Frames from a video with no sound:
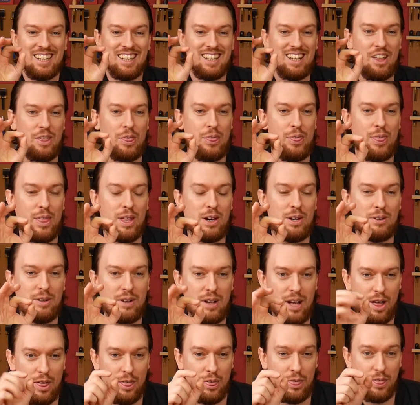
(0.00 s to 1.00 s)
a
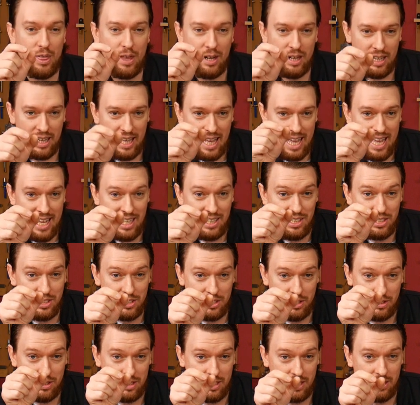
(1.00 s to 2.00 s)
thinner, a thinner edge,
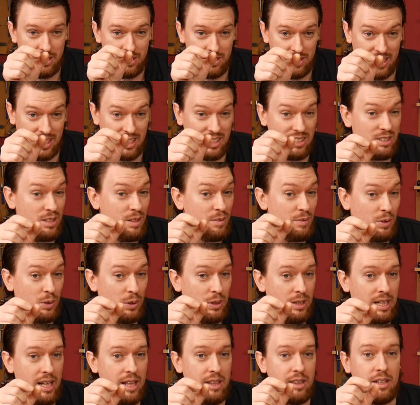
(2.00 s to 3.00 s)
so the thickness of
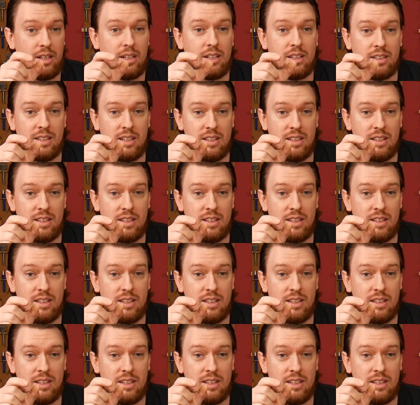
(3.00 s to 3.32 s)
your leather,